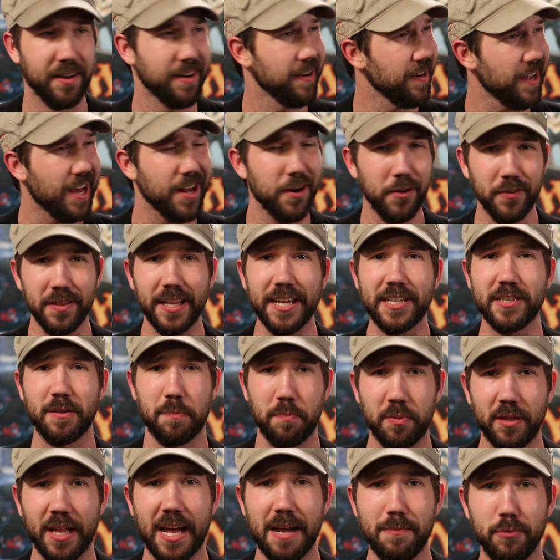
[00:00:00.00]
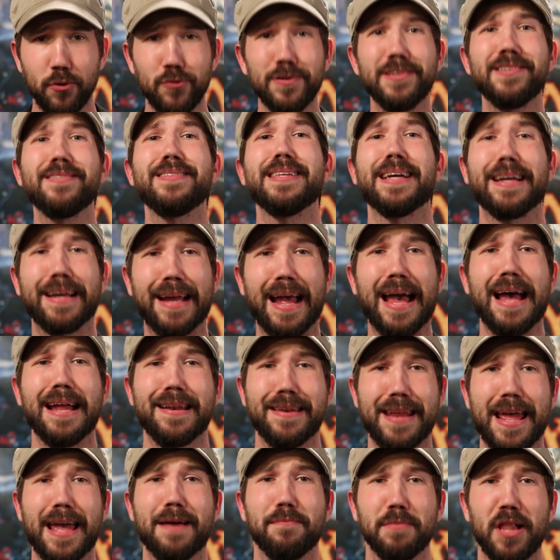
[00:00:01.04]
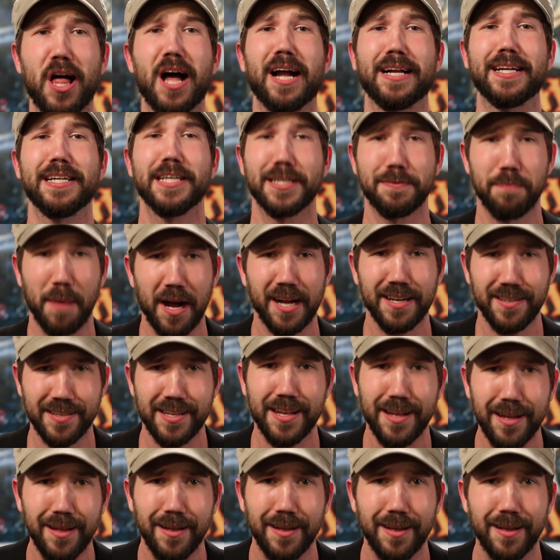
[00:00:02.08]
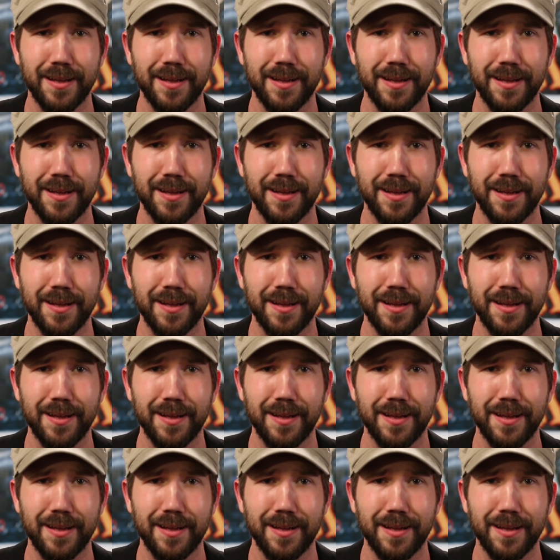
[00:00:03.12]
and not only is it playable, it's the goddamn Loch Ness Monster.